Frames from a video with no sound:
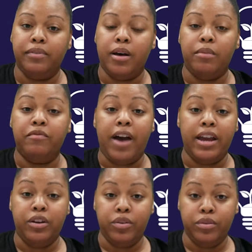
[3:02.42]
um,
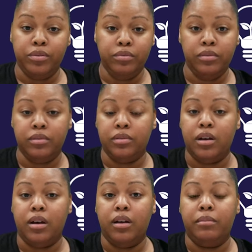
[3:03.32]
vinyl,
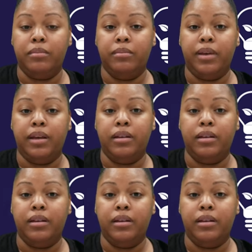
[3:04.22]
um,